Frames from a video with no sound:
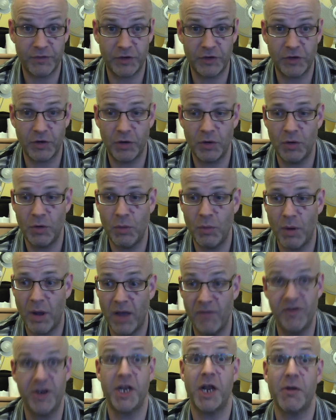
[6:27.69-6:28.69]
to do
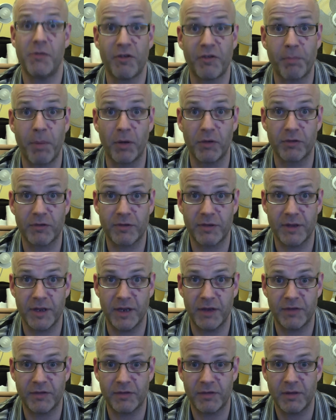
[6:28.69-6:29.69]
a video response to
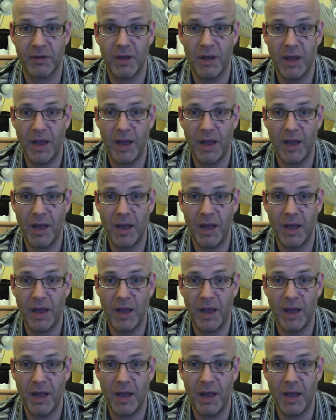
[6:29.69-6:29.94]
this,